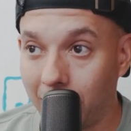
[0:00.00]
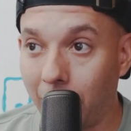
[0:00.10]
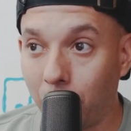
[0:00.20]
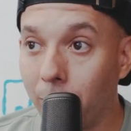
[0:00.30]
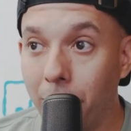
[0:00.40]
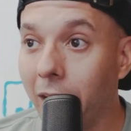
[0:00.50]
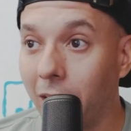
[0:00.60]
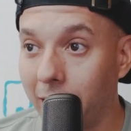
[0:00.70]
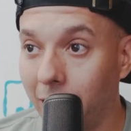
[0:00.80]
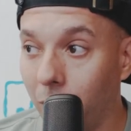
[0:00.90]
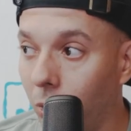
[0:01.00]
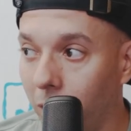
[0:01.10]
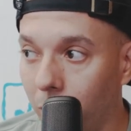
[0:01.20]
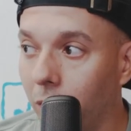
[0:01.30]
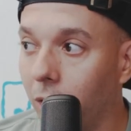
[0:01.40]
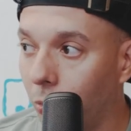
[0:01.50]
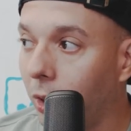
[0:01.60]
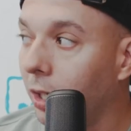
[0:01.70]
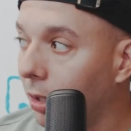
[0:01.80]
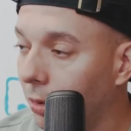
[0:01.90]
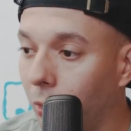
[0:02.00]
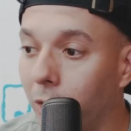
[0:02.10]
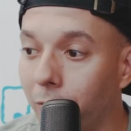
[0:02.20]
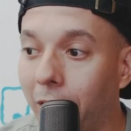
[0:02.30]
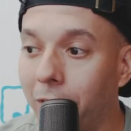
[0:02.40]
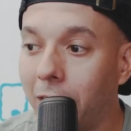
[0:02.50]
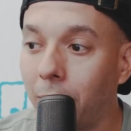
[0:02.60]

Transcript: Like, we're big on it, and we're very